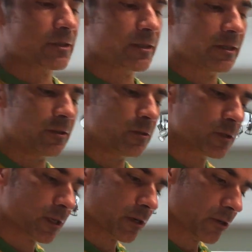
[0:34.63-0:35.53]
to
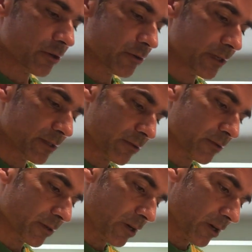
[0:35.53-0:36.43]
induce a current or
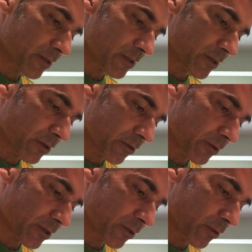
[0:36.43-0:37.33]
cause a
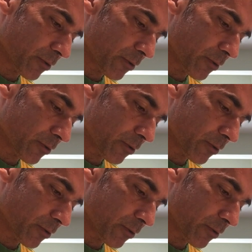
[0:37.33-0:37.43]
current to go